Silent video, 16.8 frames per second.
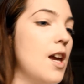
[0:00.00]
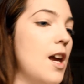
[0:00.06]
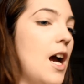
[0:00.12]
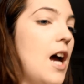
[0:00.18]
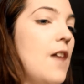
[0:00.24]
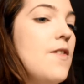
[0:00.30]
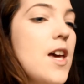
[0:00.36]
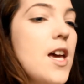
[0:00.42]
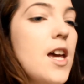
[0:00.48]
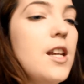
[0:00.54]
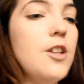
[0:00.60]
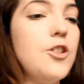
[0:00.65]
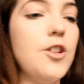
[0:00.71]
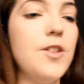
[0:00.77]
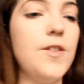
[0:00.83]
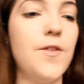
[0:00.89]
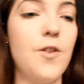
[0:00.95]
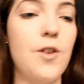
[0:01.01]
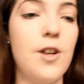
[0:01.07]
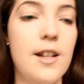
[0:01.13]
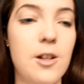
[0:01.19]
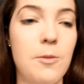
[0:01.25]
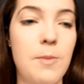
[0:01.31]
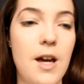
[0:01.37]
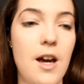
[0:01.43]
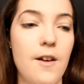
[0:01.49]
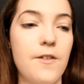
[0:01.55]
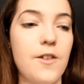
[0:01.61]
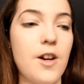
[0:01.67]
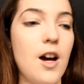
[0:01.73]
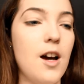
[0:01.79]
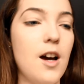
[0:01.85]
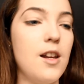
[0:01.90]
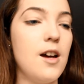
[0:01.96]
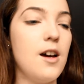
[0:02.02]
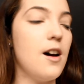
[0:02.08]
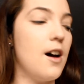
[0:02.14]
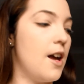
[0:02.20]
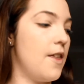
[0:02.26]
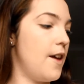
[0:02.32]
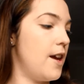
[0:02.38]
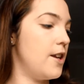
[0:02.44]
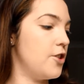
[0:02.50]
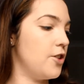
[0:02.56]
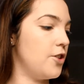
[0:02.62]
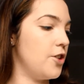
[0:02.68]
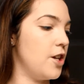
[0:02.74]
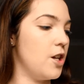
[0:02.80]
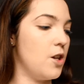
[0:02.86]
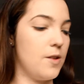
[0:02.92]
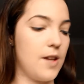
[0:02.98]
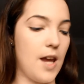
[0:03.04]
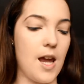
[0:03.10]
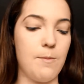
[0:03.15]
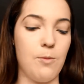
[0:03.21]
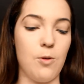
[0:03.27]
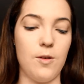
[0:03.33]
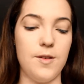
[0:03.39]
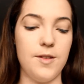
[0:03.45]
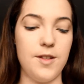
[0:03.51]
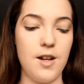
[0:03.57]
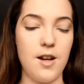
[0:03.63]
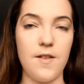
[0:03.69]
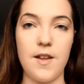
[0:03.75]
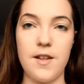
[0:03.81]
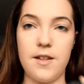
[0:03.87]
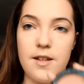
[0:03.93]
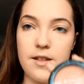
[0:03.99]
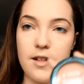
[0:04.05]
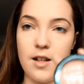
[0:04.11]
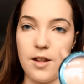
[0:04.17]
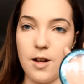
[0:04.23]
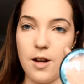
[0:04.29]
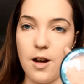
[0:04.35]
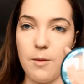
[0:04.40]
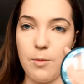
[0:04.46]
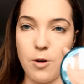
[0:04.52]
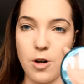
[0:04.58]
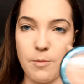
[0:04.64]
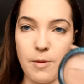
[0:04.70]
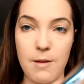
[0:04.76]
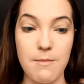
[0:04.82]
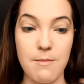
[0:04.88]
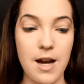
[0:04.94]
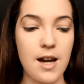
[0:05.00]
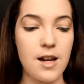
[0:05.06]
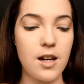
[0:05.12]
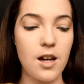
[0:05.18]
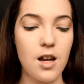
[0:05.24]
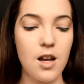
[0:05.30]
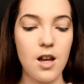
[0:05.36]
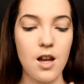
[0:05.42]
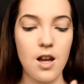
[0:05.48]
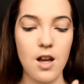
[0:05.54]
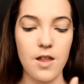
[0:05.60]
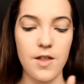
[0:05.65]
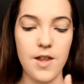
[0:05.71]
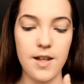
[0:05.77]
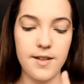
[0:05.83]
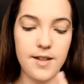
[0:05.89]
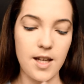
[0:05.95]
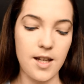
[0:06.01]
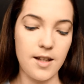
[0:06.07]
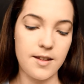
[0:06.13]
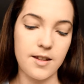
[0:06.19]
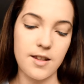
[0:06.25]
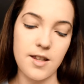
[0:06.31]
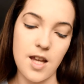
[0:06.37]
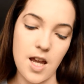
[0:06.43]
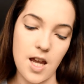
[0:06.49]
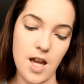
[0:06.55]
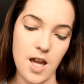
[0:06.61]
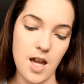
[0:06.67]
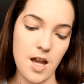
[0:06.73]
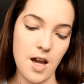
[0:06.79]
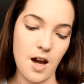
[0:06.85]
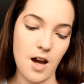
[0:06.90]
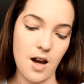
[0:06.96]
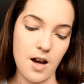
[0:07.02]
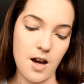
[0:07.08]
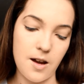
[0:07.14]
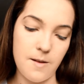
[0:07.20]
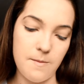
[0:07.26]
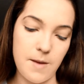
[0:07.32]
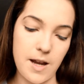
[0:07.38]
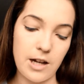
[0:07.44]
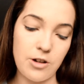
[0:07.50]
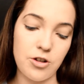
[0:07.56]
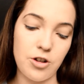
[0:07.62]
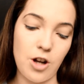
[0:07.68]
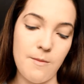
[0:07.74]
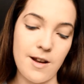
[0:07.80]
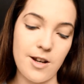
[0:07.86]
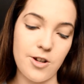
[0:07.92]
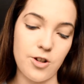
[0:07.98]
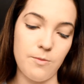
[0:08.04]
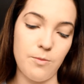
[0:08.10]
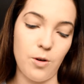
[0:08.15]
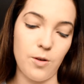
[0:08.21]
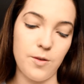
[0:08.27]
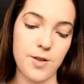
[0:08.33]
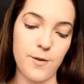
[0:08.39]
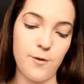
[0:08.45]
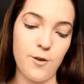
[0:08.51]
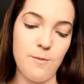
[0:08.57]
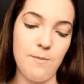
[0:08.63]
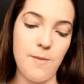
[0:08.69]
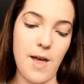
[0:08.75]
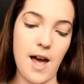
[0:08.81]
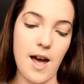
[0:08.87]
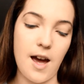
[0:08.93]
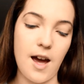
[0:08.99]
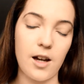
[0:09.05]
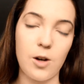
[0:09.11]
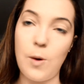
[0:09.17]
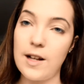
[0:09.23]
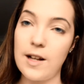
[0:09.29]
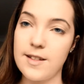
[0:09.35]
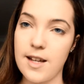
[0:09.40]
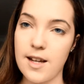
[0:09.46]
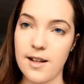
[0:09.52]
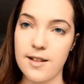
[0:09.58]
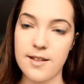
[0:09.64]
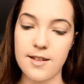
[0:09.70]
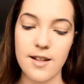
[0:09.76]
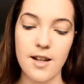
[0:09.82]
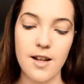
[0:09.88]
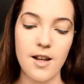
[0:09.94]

And then just for a little bit of colour, I then just use a bronzer. This is another product by MAC. This is the Extra Dimension bronzer from their Aquatics